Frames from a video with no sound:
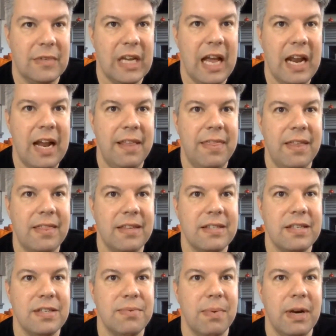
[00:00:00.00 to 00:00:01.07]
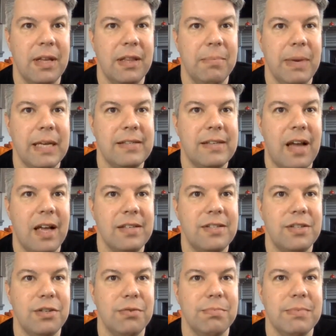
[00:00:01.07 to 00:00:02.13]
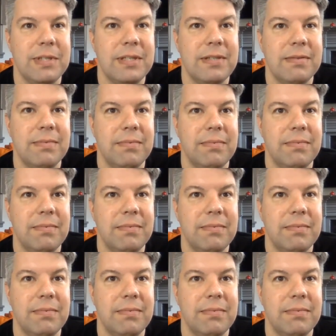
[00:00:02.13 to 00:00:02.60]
And I think this is one of the best costumes.